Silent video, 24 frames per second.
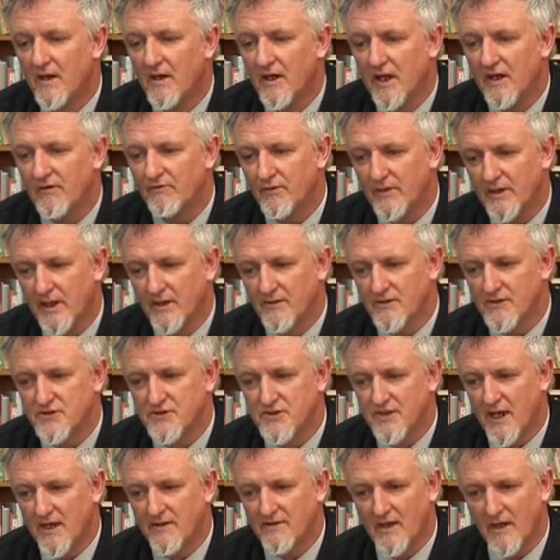if we
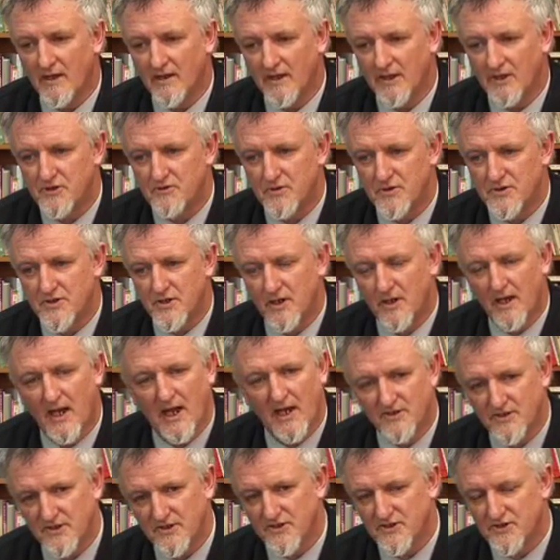understand that literature
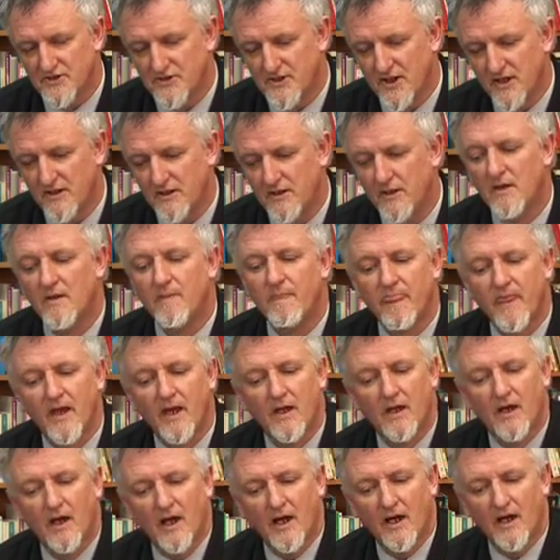as instead
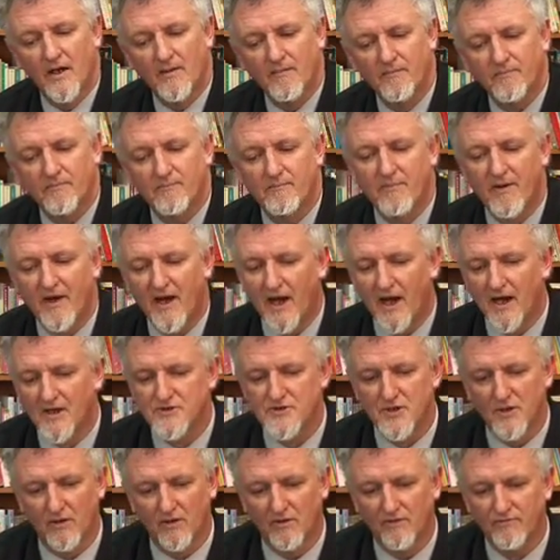
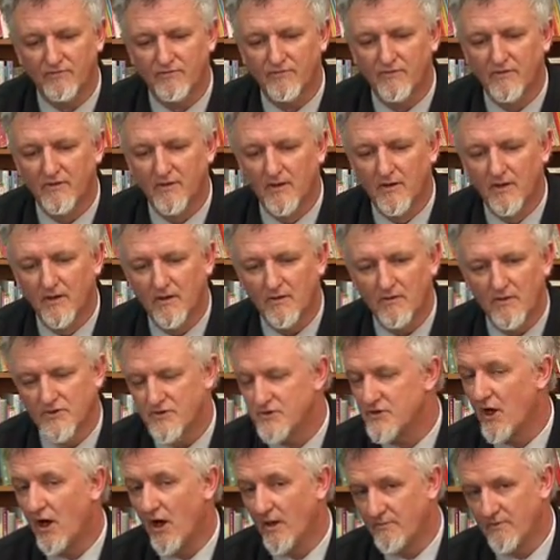part of the
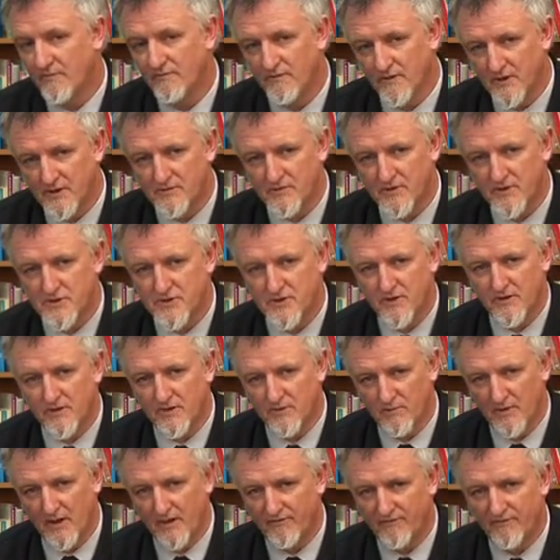type of literature that we're